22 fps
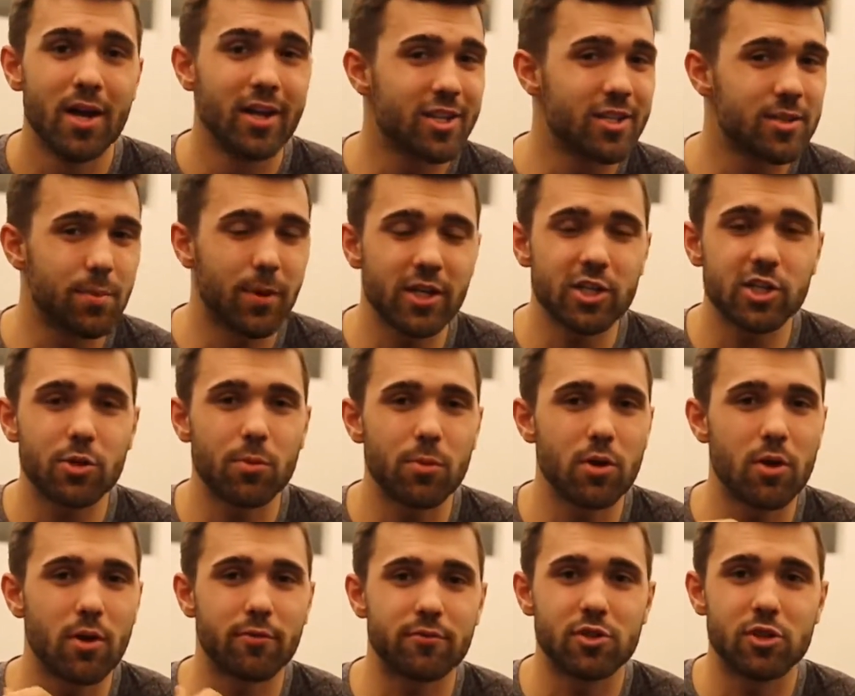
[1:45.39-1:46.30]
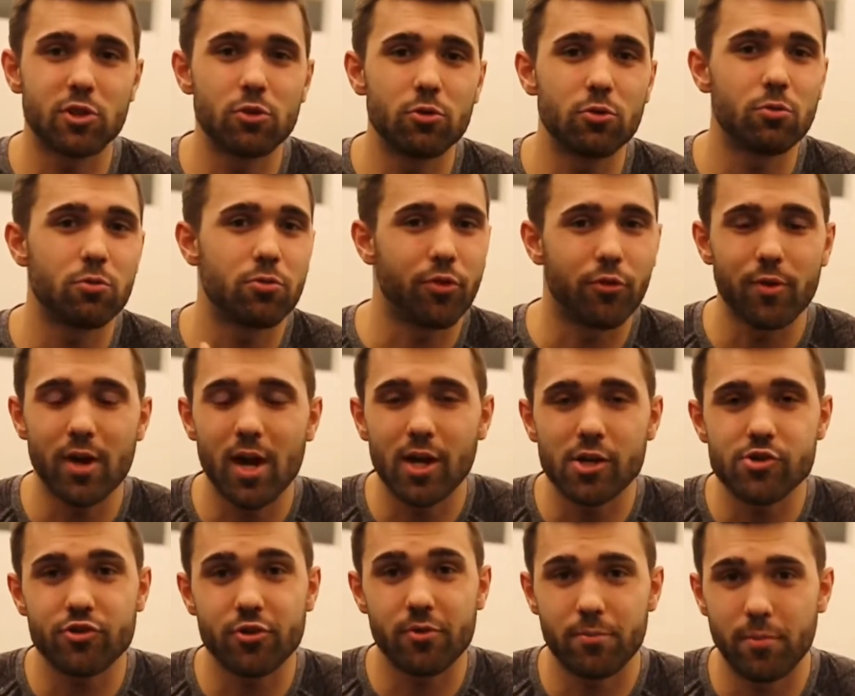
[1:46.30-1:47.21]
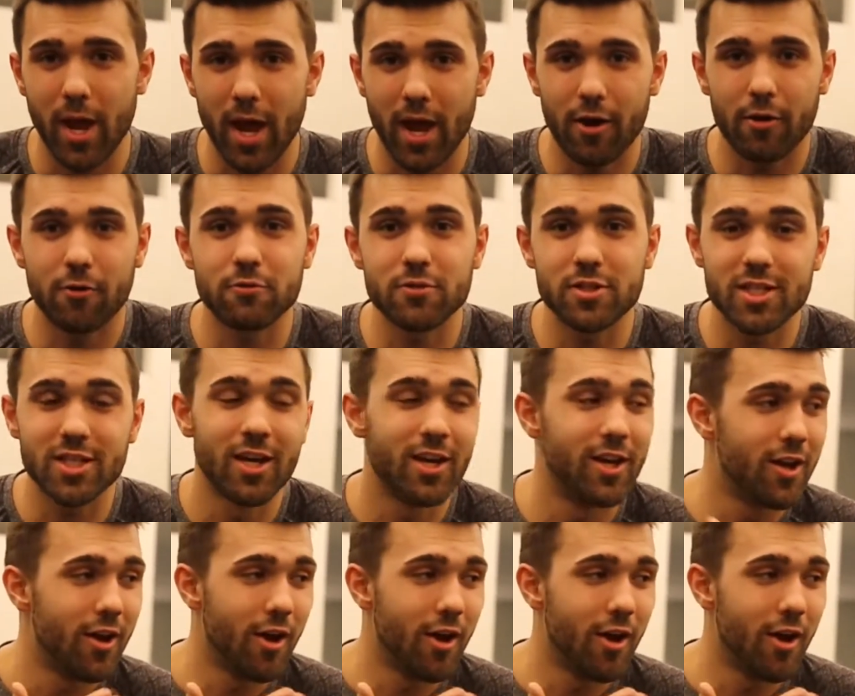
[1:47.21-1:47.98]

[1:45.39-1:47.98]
especially when you have 200-300 pounds